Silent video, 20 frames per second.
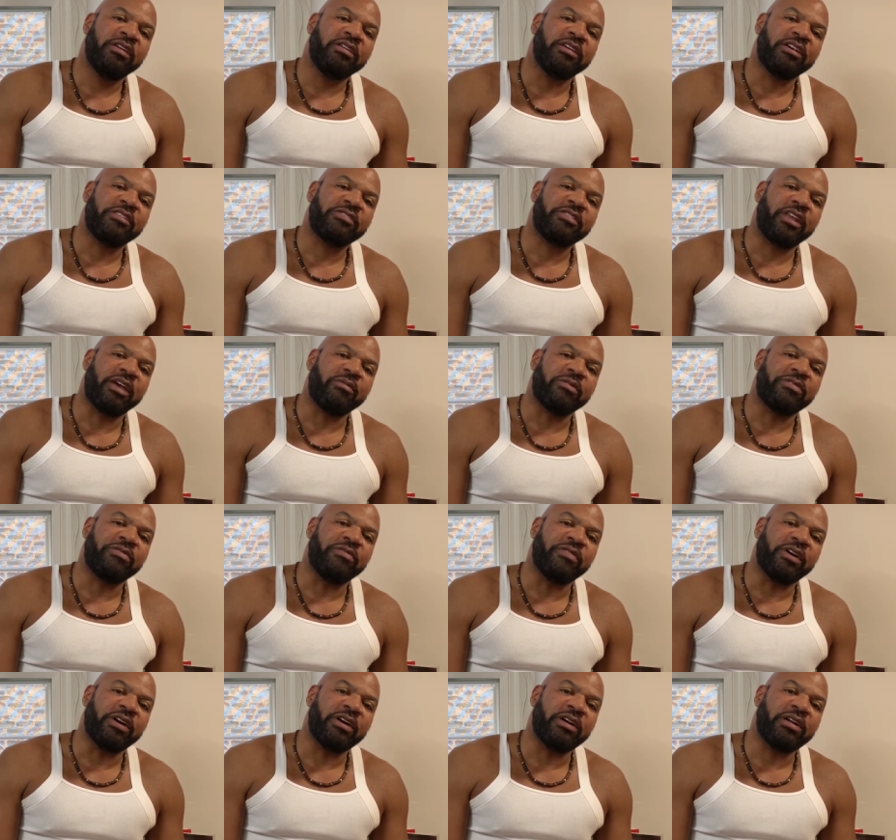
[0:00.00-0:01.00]
Yesterday was
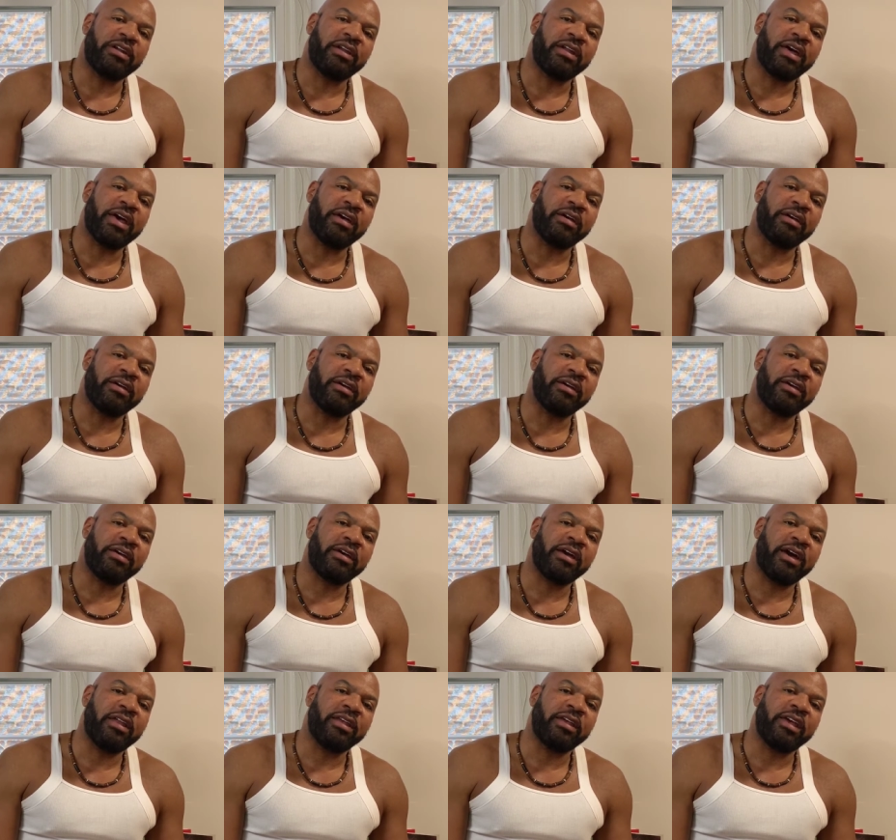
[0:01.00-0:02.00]
fun. I
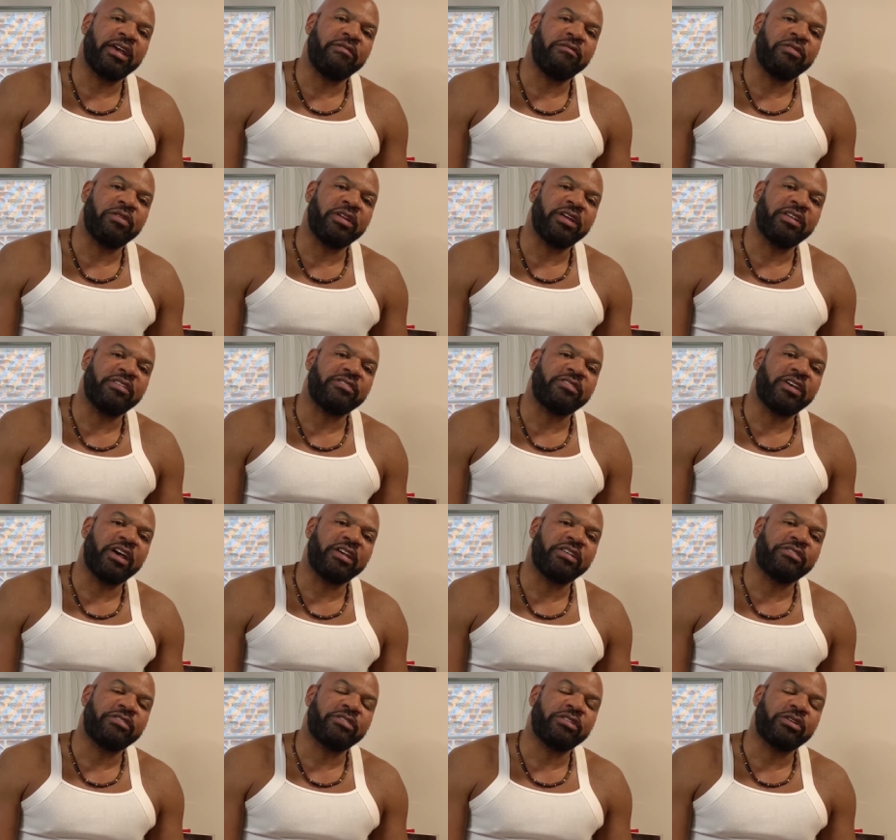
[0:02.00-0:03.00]
kind of gave you an
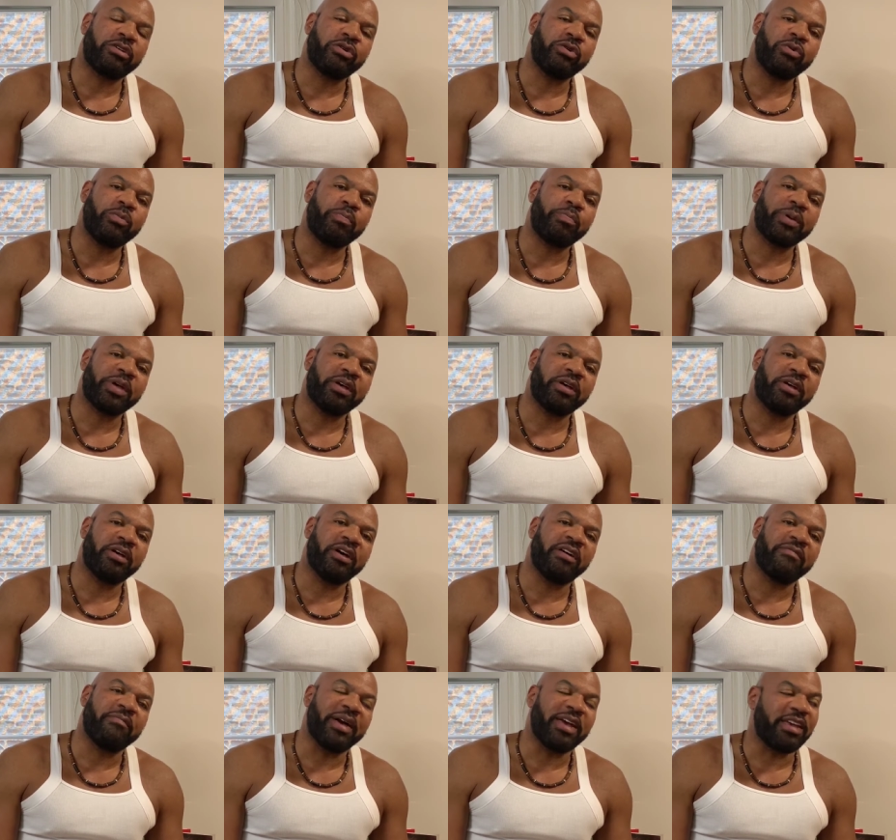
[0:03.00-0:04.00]
inside scoop
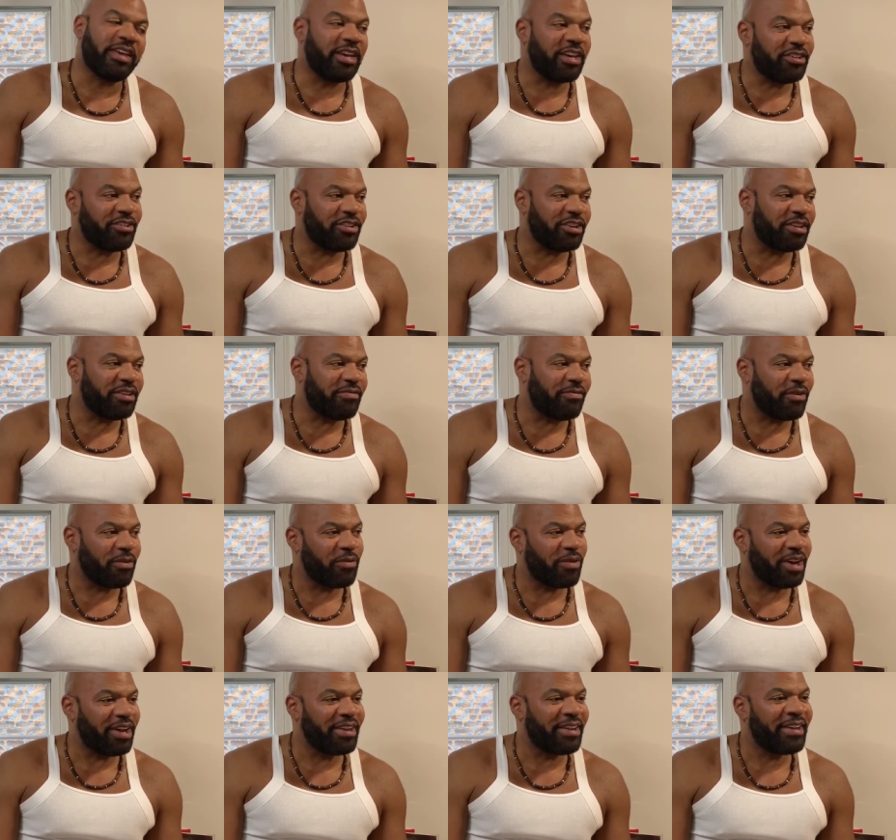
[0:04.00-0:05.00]
of my kitchen, for
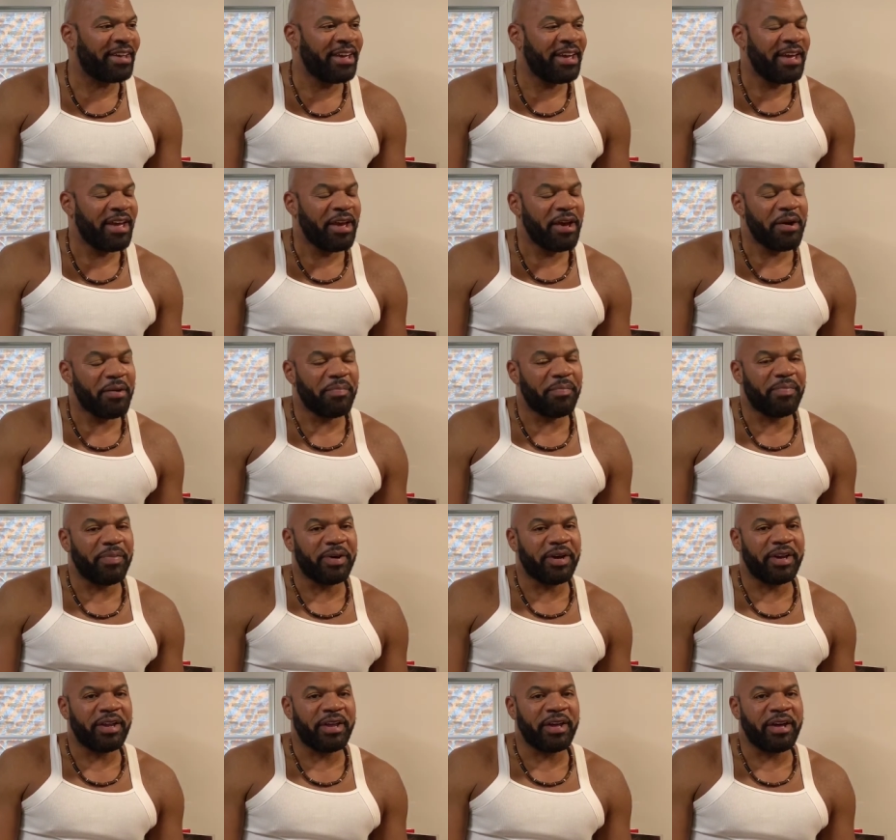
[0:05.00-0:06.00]
one,
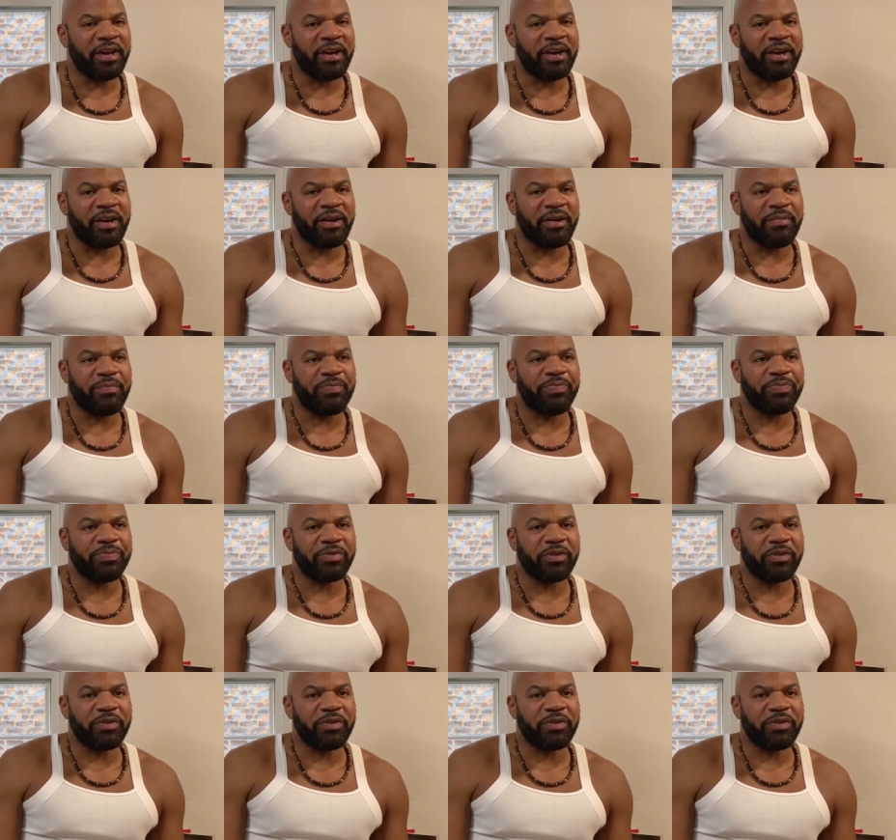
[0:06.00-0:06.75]
but um,